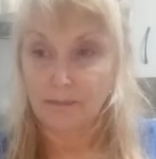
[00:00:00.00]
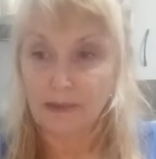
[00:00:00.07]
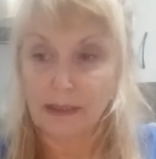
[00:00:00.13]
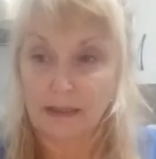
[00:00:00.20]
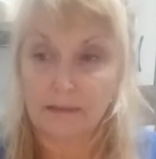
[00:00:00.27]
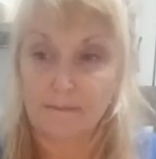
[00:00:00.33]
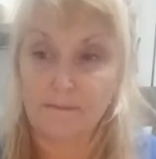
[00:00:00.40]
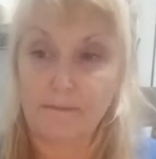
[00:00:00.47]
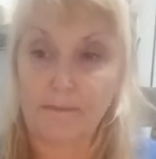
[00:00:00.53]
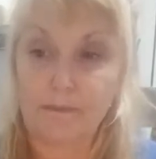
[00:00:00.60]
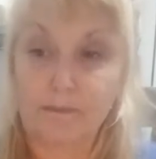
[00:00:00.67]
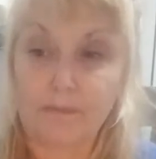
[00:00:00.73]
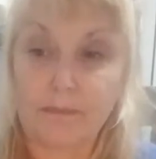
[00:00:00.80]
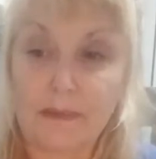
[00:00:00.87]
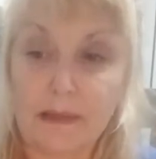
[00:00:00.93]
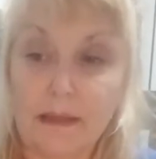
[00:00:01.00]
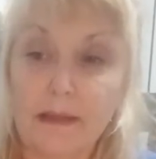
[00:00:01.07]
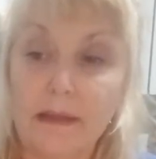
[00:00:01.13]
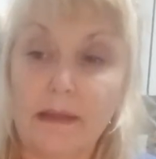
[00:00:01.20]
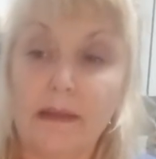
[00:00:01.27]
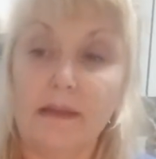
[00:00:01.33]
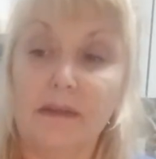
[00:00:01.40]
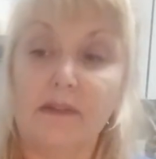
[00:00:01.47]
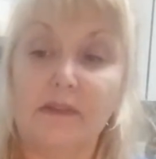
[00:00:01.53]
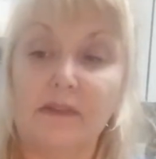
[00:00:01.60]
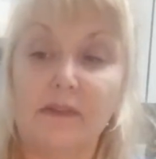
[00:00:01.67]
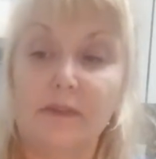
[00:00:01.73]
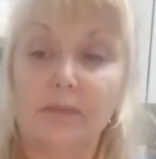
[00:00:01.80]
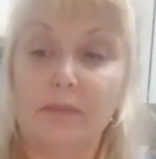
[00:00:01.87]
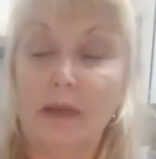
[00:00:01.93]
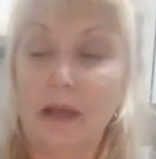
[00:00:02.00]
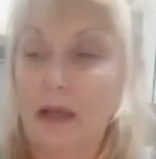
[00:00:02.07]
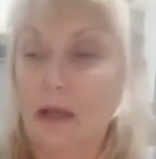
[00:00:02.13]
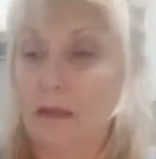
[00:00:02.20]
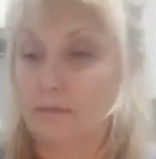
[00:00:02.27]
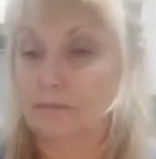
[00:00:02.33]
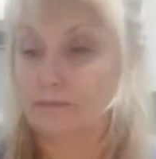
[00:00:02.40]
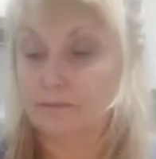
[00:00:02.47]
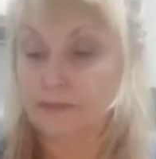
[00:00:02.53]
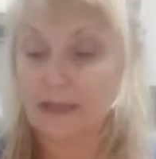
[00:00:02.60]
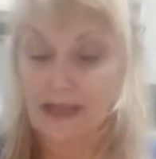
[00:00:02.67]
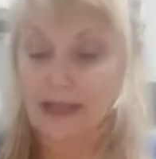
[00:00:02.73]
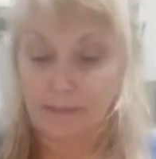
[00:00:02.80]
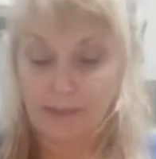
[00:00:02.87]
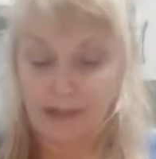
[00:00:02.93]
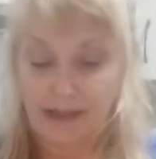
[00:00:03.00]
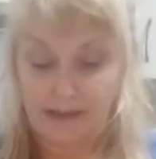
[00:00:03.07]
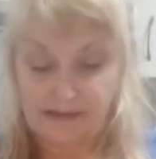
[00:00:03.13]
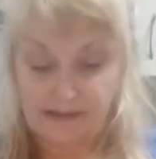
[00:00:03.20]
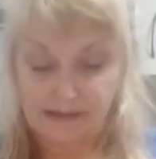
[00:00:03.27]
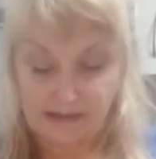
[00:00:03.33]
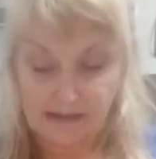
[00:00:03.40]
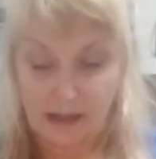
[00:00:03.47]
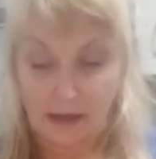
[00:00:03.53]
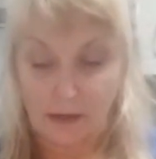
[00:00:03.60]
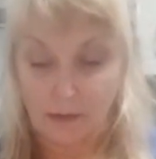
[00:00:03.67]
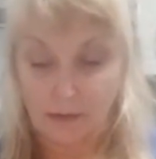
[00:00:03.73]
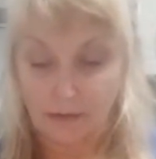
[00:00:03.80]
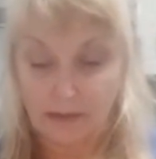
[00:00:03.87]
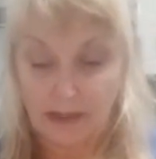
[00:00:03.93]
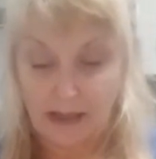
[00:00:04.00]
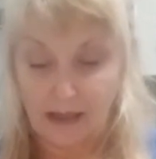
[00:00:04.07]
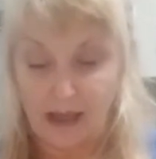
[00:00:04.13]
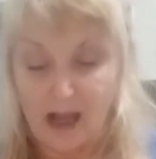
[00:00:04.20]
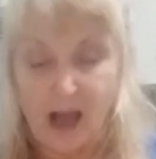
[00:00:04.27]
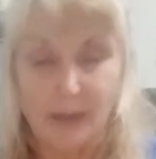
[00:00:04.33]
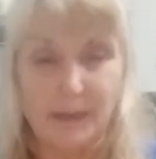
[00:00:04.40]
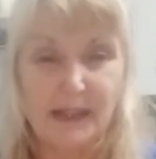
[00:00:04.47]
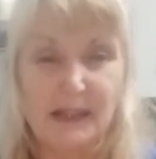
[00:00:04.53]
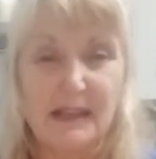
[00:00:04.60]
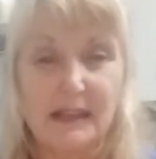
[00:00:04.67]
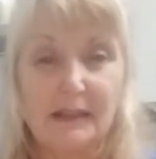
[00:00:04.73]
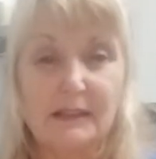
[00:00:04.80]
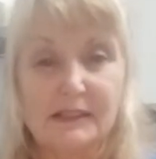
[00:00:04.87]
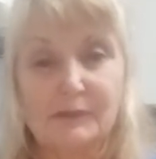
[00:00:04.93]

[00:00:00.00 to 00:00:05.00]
It is plant-based, so yeah, I mean, it's